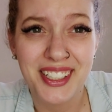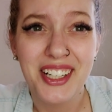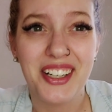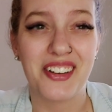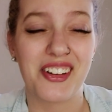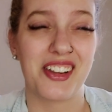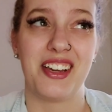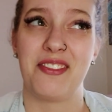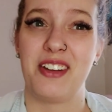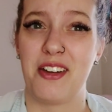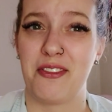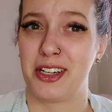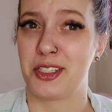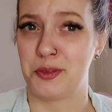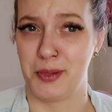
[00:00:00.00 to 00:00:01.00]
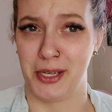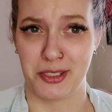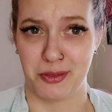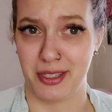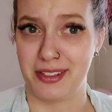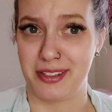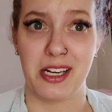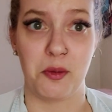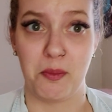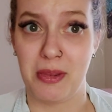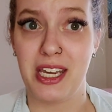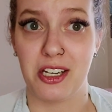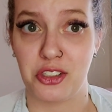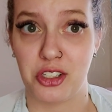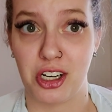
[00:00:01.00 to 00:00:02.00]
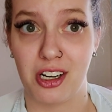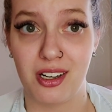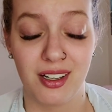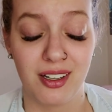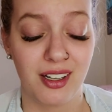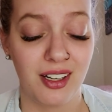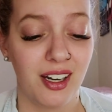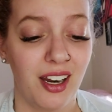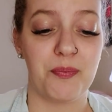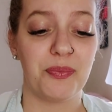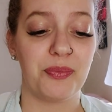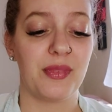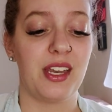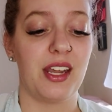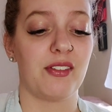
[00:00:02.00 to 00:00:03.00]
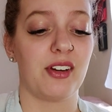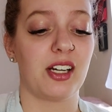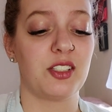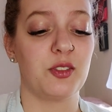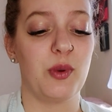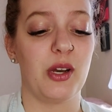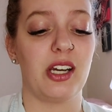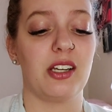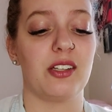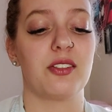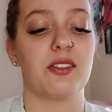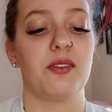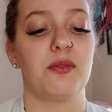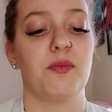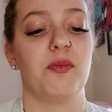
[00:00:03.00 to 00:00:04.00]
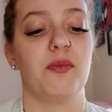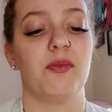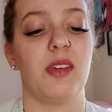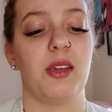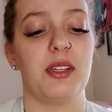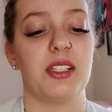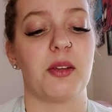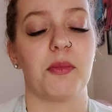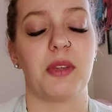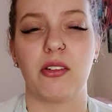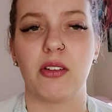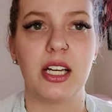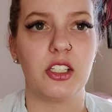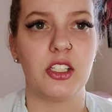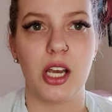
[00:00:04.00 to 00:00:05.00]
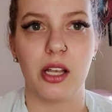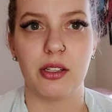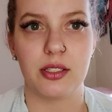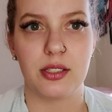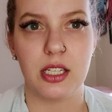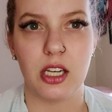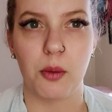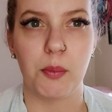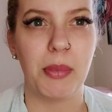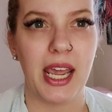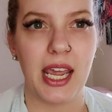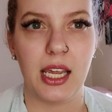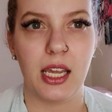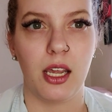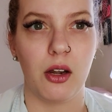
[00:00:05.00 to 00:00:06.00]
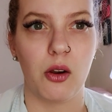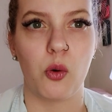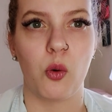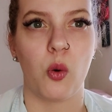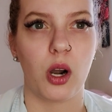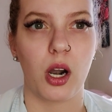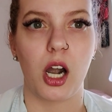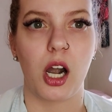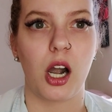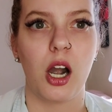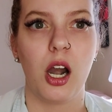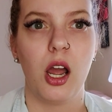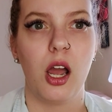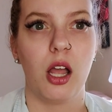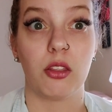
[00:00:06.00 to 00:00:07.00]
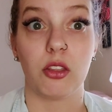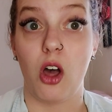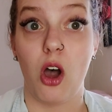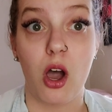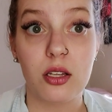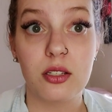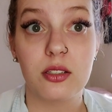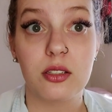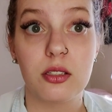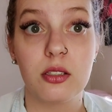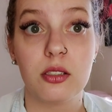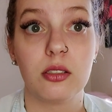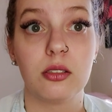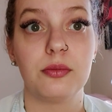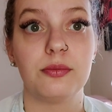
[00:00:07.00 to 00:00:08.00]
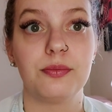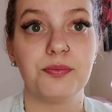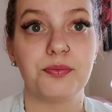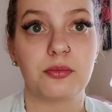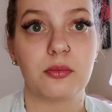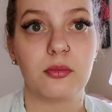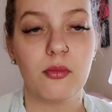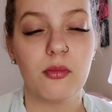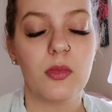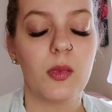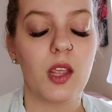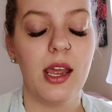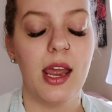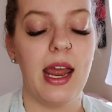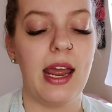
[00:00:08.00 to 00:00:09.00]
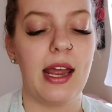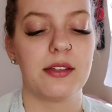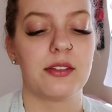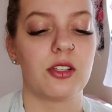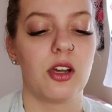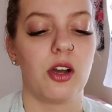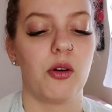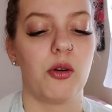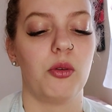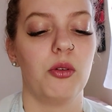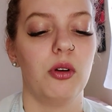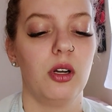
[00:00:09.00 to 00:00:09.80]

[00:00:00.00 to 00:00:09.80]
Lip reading: or they've never experienced what it's like to be a jerk. Never experienced maybe something like jealousy or pain or loss. And so